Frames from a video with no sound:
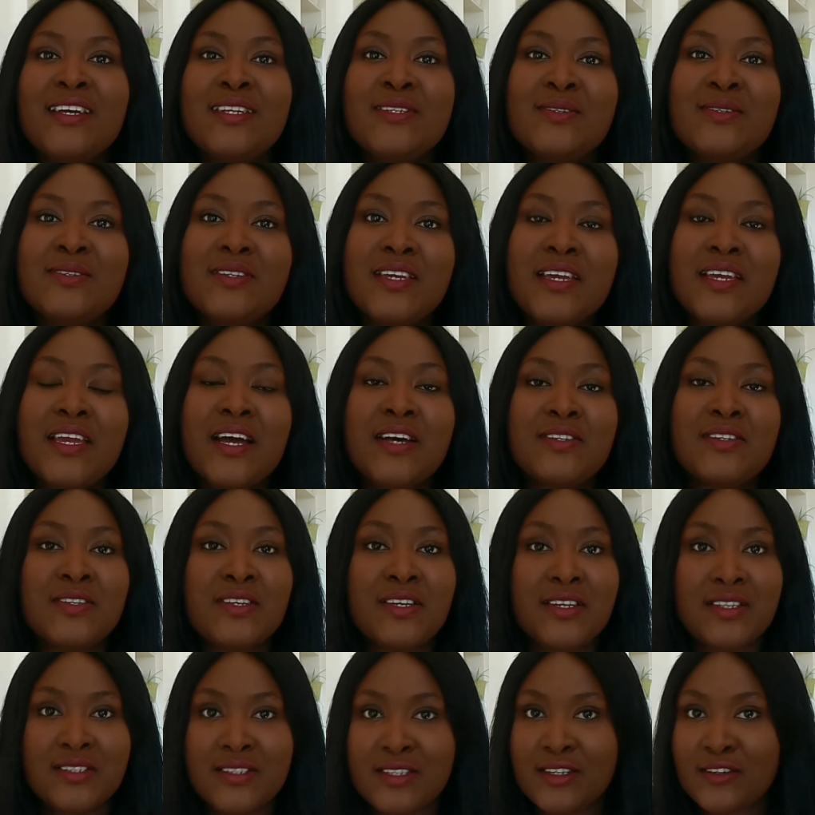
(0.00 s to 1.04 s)
Today, as you
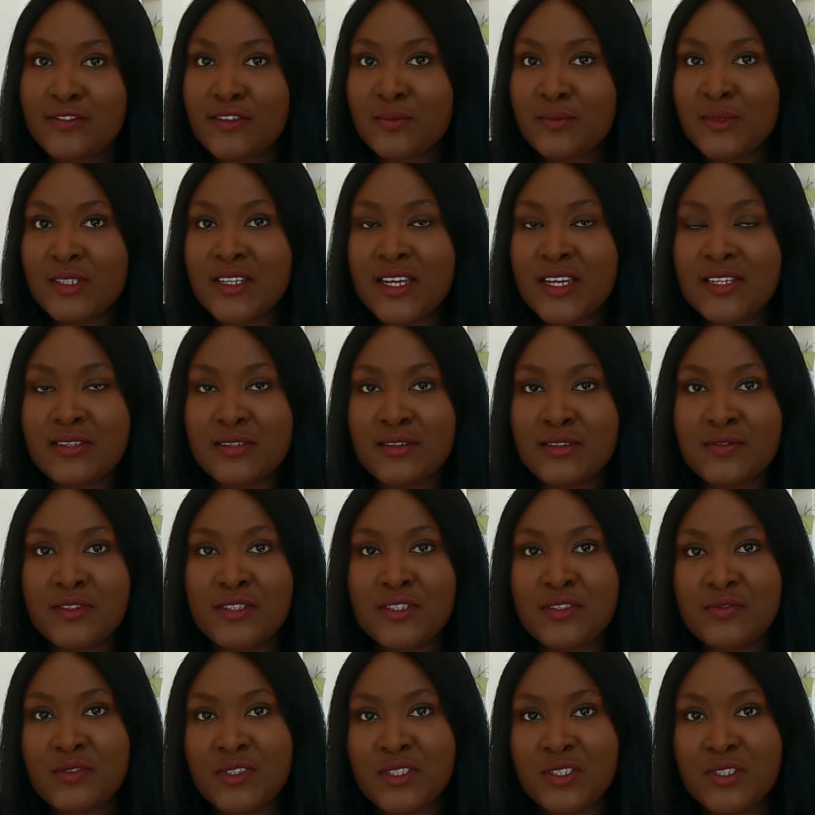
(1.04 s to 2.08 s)
can tell from the title of
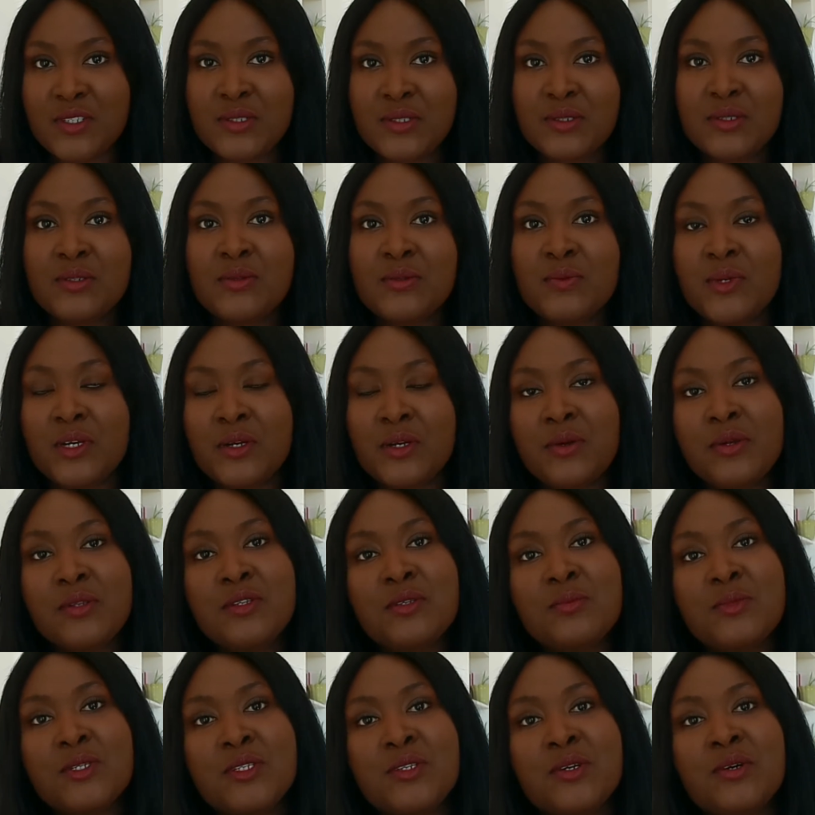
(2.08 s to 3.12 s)
this video, we are going
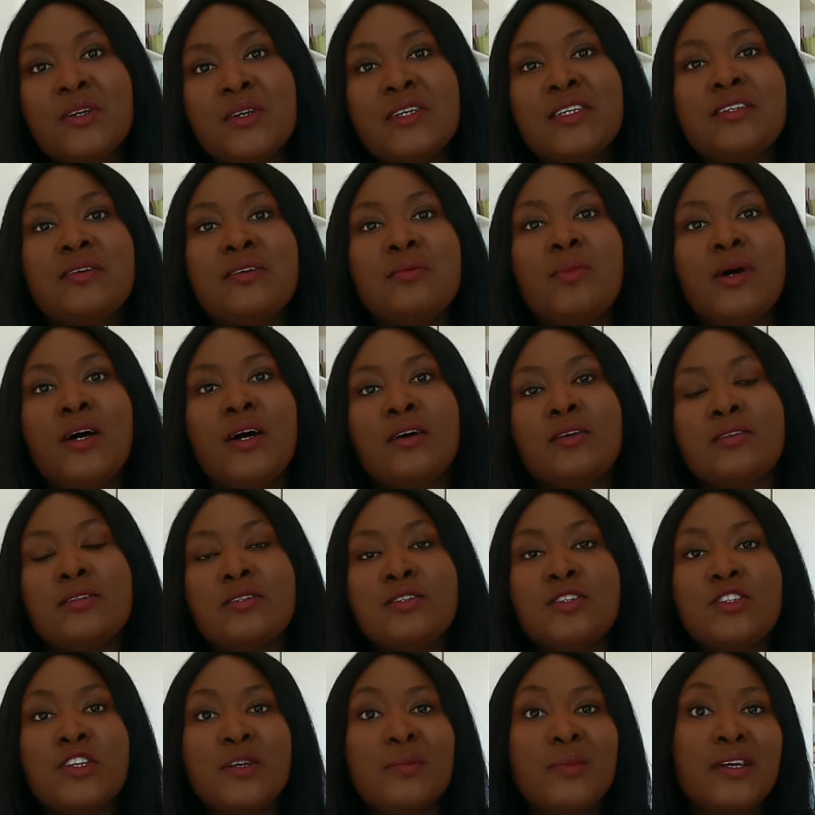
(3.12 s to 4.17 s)
to be talking about
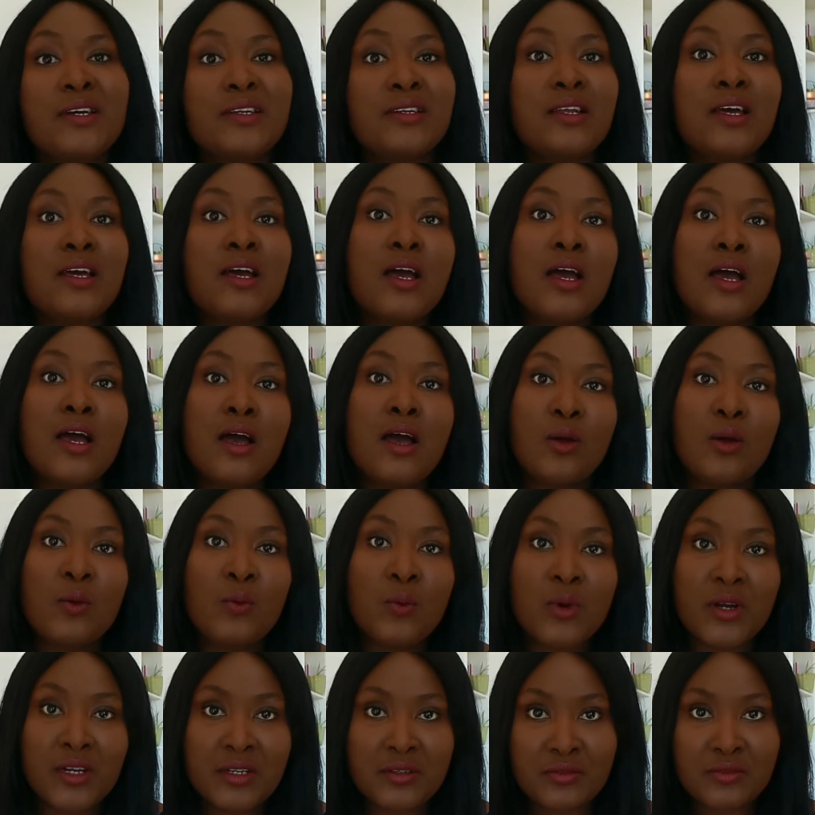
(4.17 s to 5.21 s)
the German
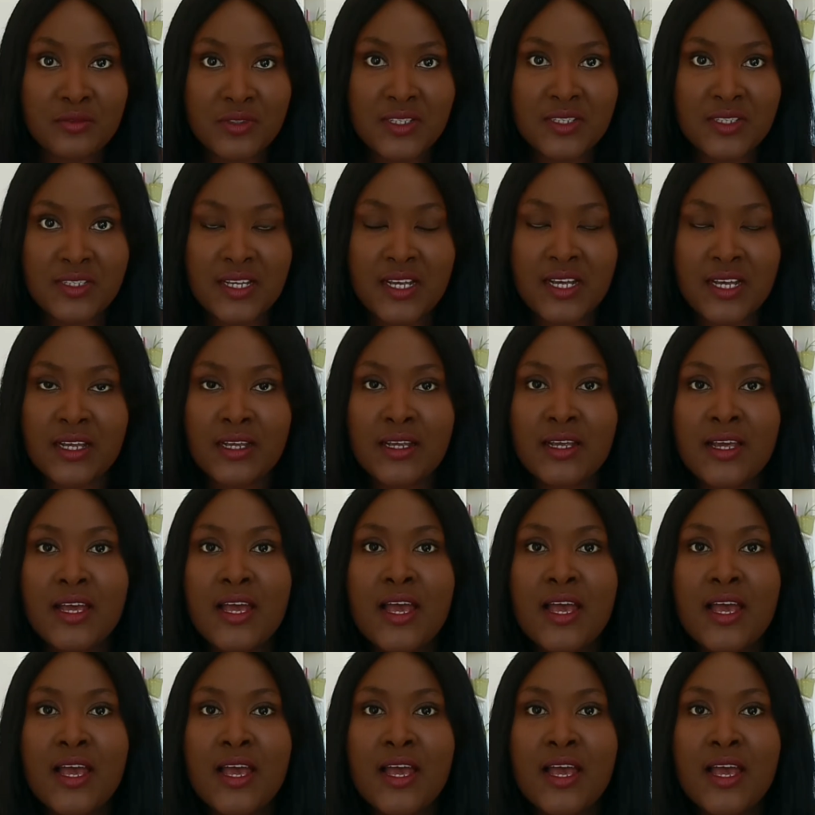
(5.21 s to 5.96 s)
work visa.